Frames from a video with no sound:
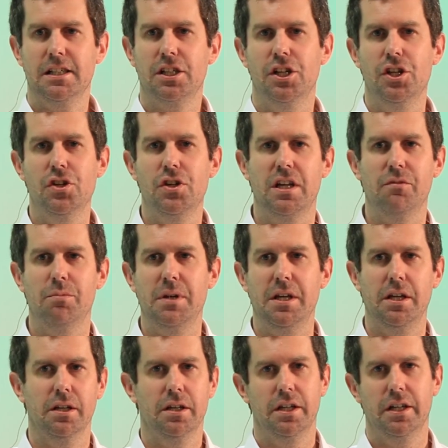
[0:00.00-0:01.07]
Can you give
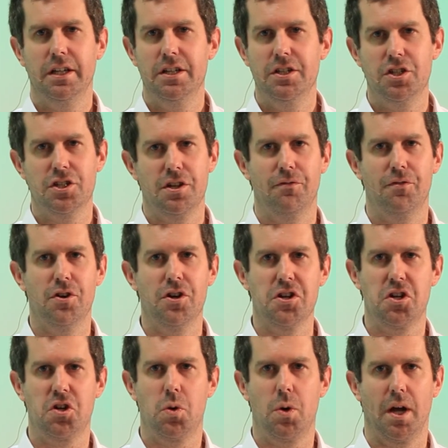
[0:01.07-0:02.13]
me just a very
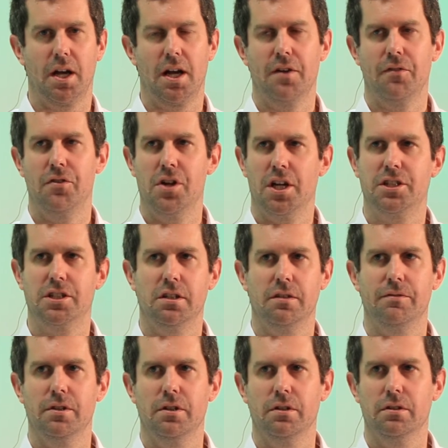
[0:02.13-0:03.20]
quick kind of nutshell
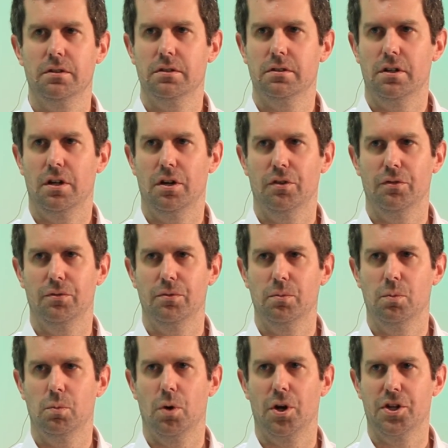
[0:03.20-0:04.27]
view of
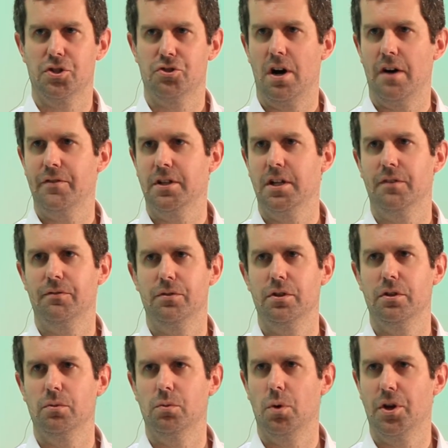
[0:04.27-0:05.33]
what is driving that for
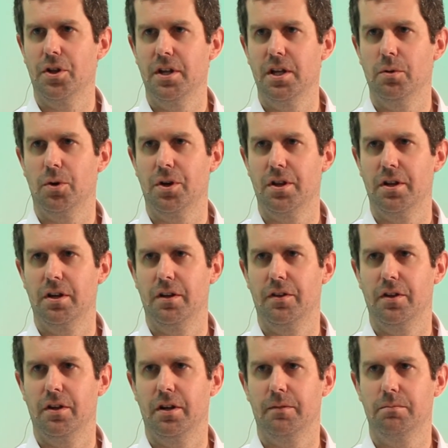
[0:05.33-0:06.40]
you? What are
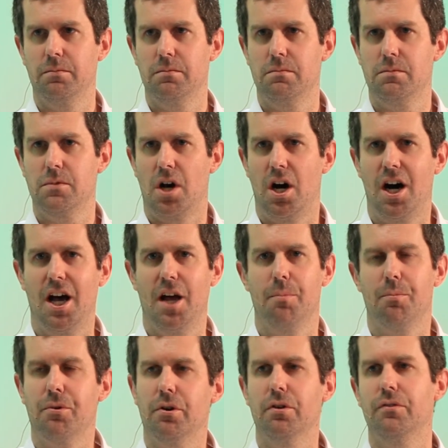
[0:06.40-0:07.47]
the high
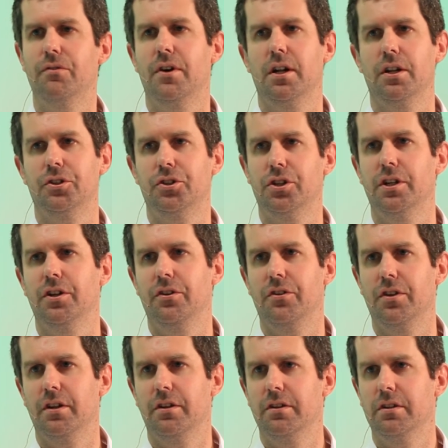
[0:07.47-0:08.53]
profile trends
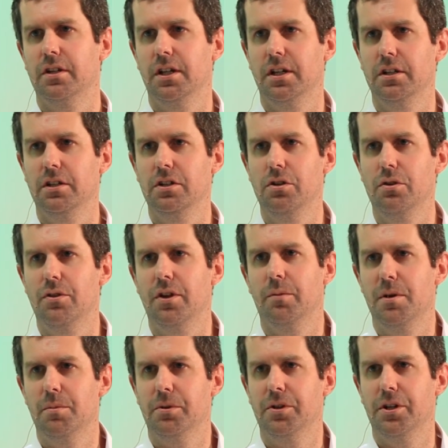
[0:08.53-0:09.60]
that you think
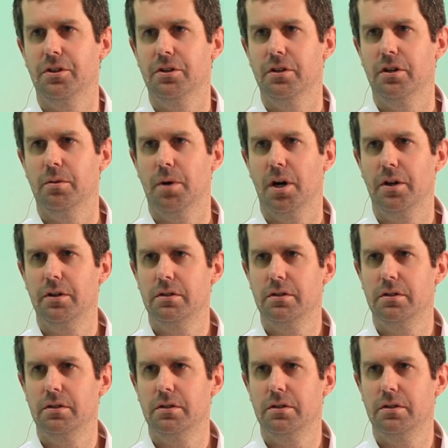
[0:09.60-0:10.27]
people need to know about?